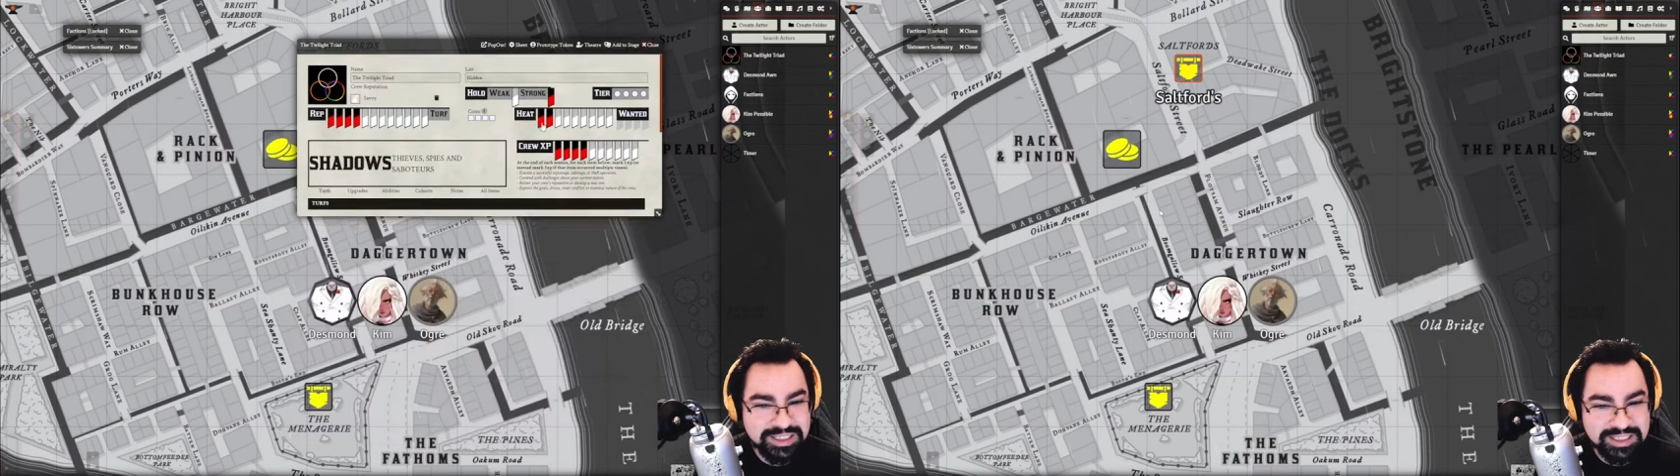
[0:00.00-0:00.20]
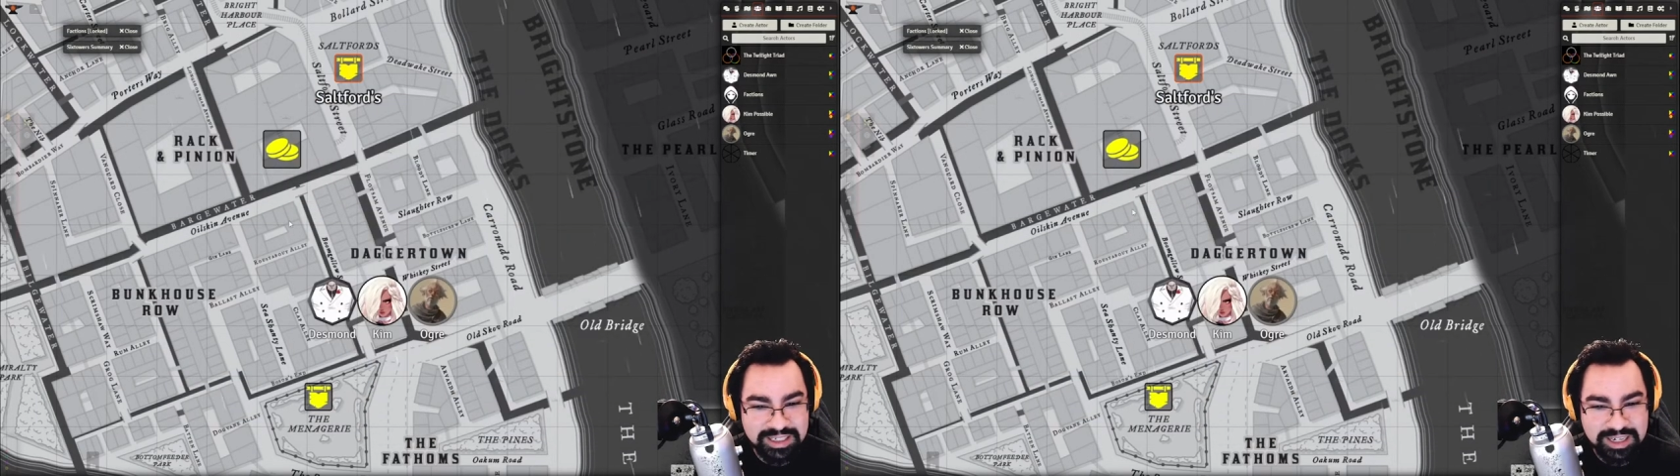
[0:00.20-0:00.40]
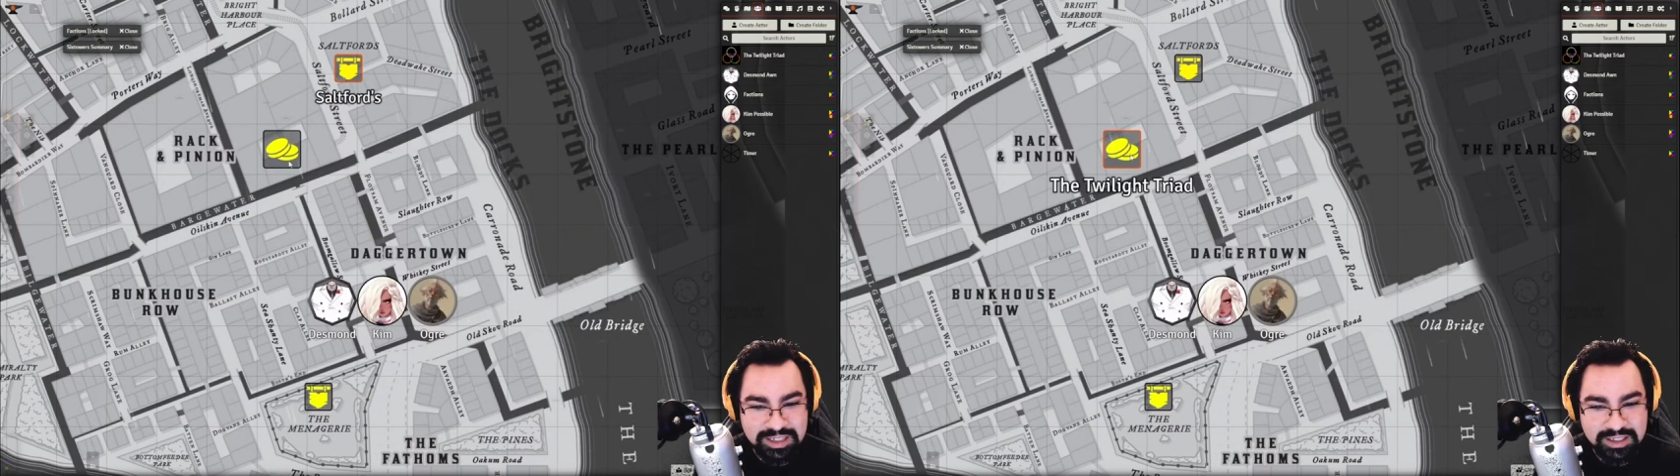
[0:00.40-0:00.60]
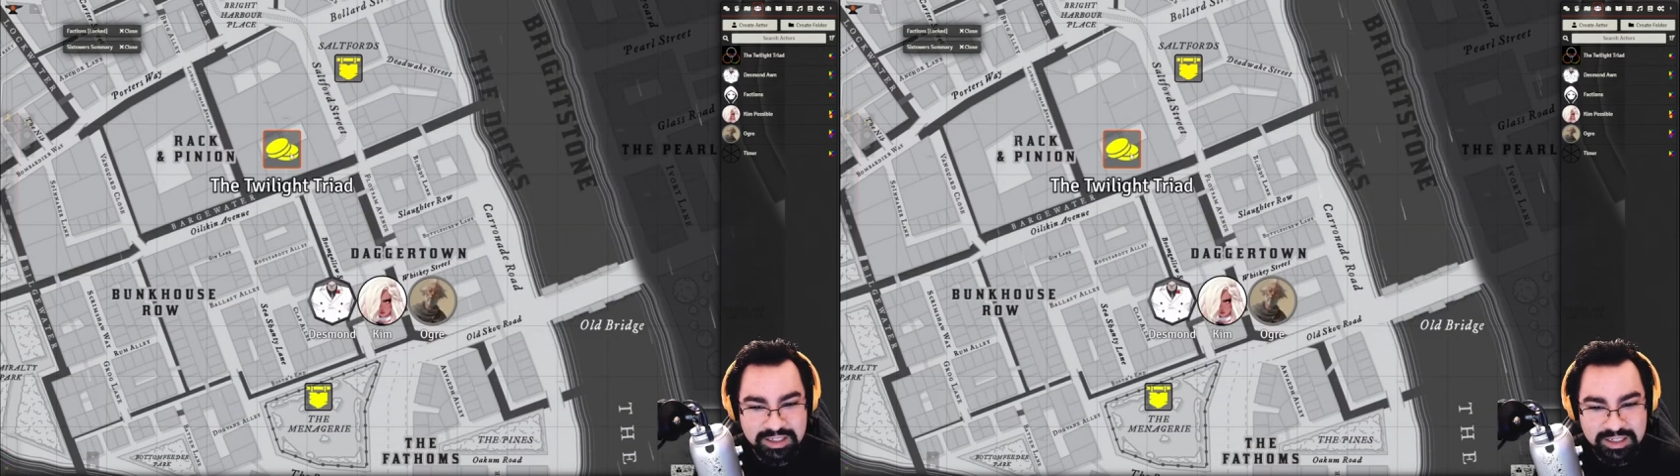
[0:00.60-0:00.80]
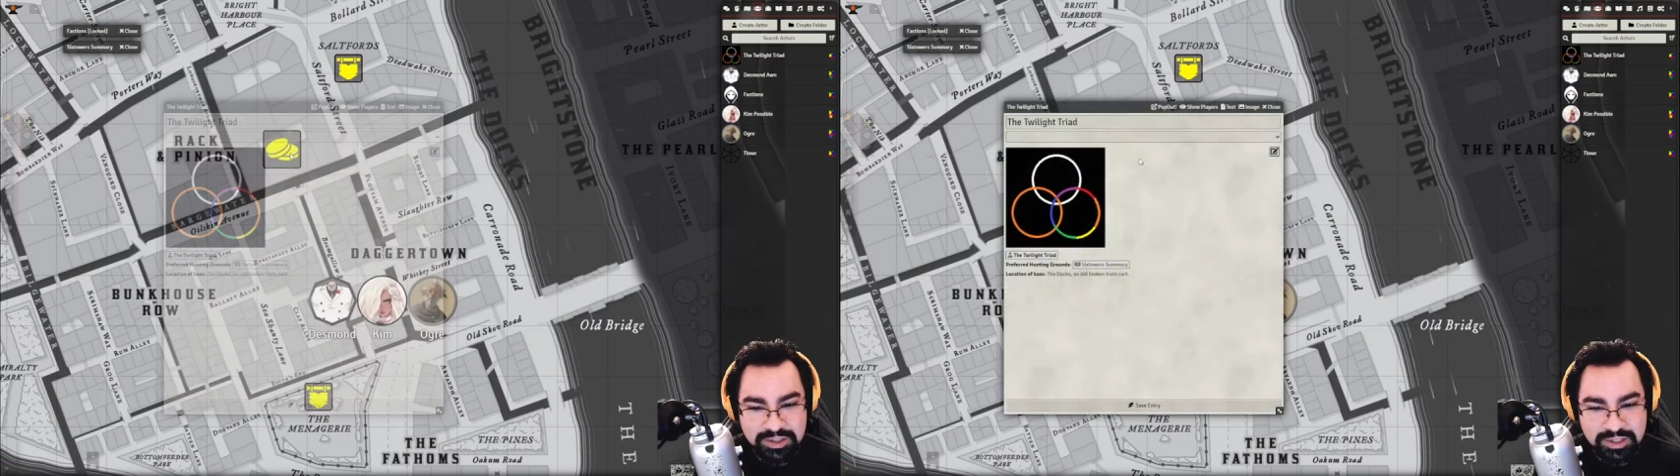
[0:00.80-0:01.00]
It's like, hey,
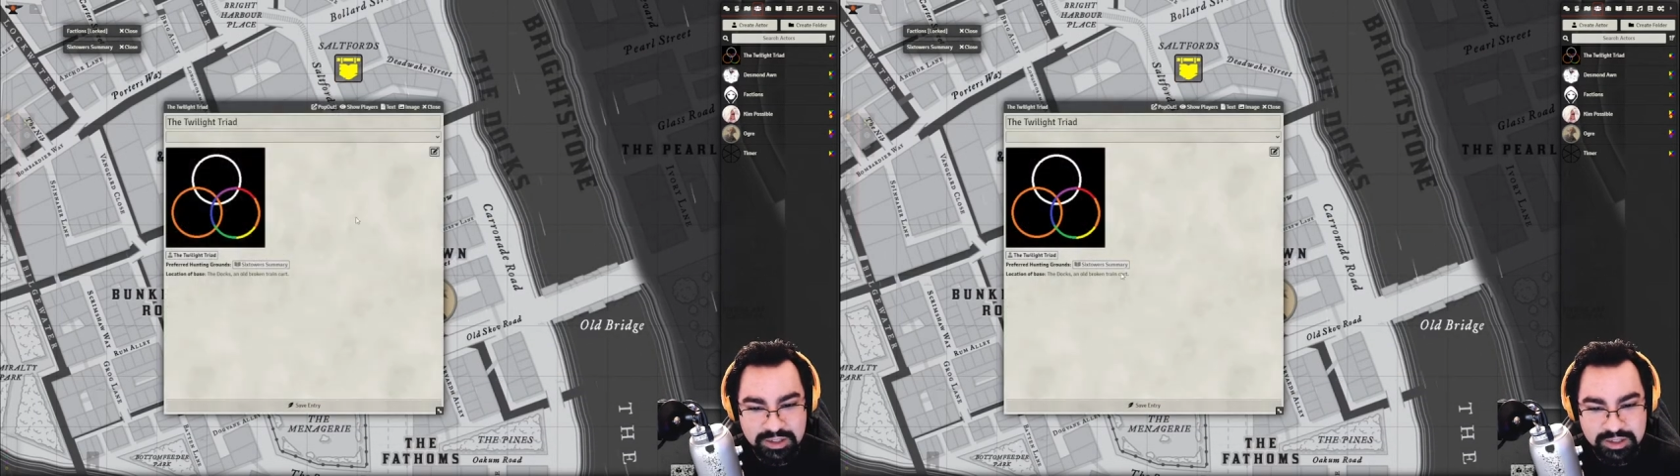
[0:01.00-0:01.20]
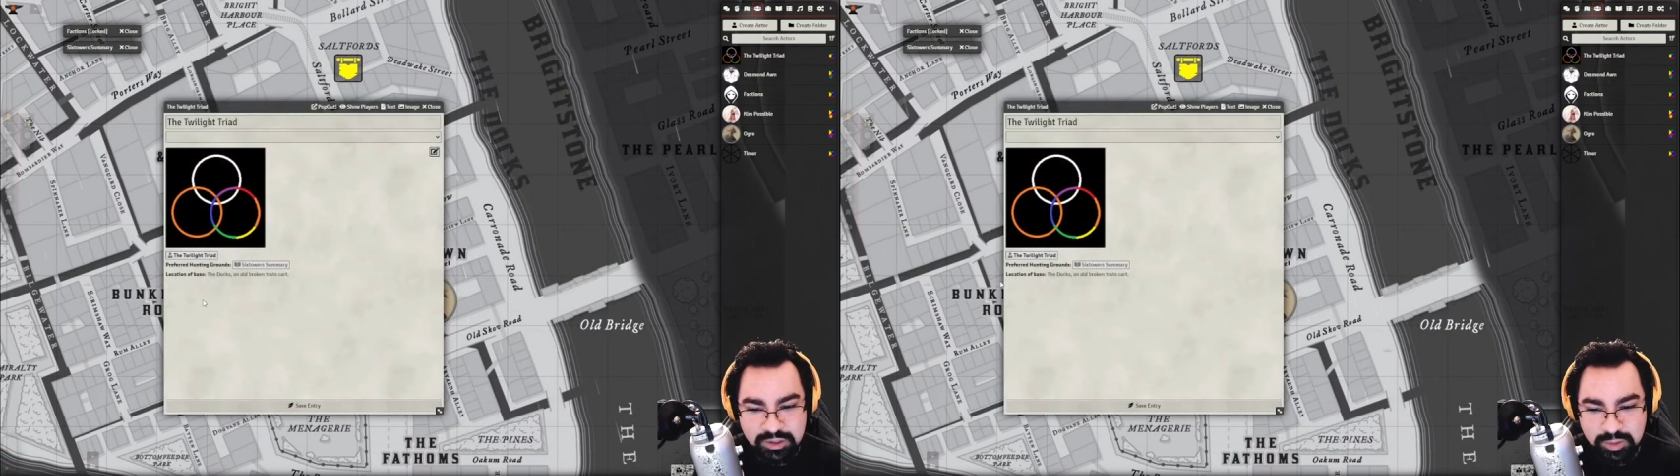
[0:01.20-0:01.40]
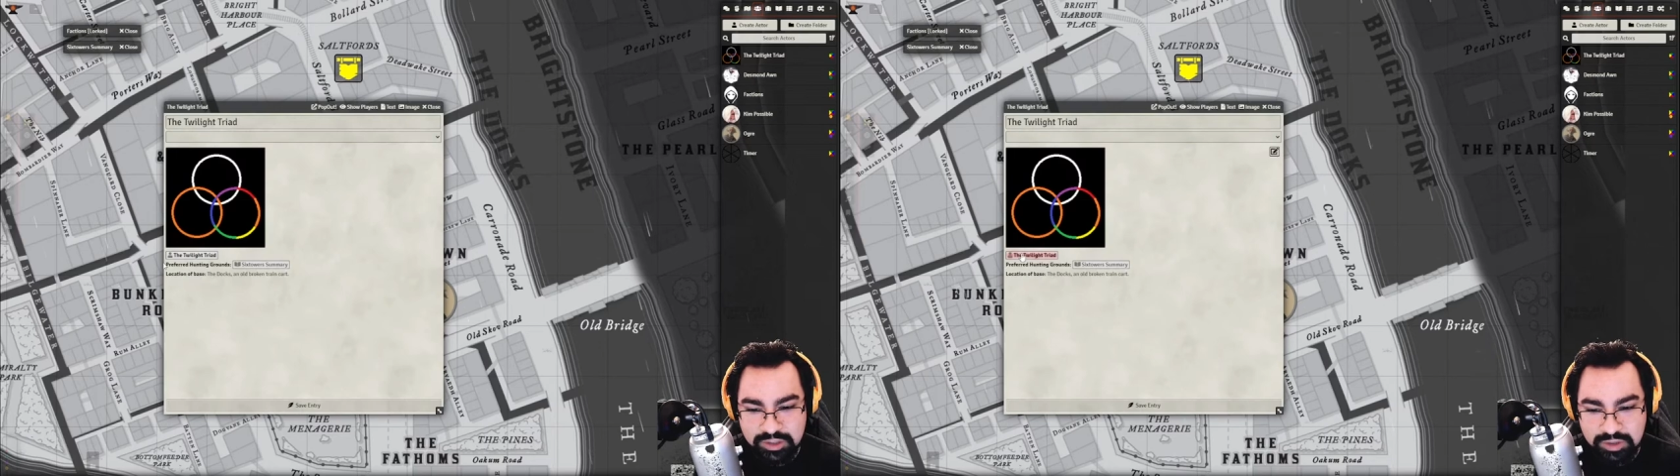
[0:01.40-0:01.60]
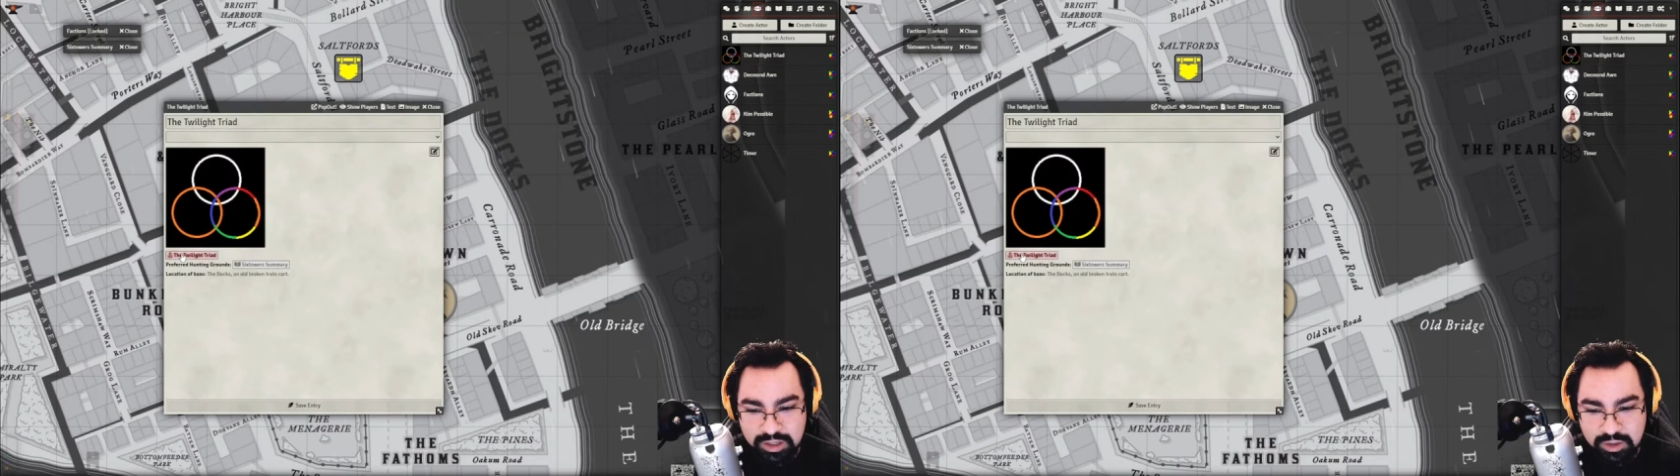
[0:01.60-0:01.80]
look, here's a fight.